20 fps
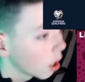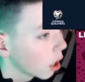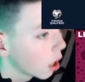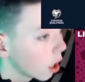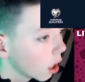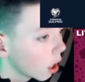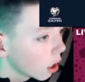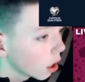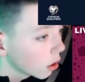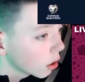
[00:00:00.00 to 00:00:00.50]

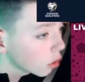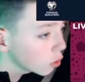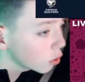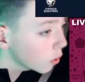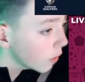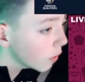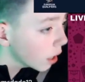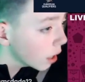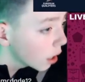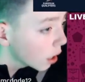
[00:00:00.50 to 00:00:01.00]
Crossover.
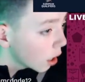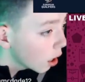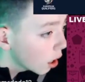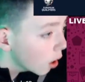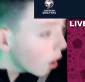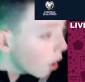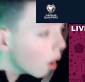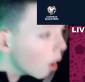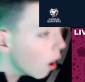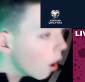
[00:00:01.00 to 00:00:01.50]

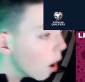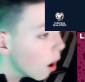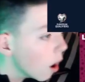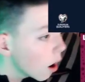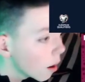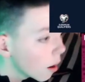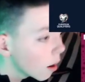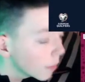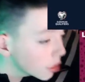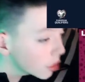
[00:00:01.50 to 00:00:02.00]
Oh,
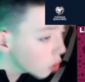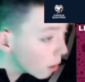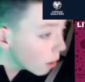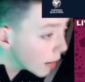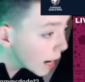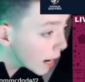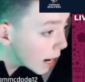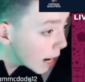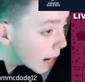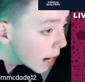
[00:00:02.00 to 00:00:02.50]
McTominay.
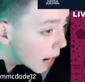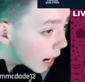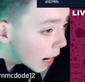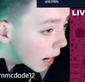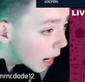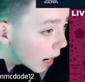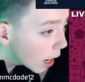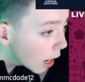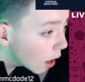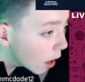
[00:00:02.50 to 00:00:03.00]

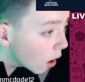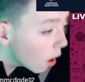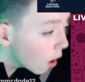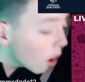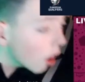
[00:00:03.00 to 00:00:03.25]
Oh, it's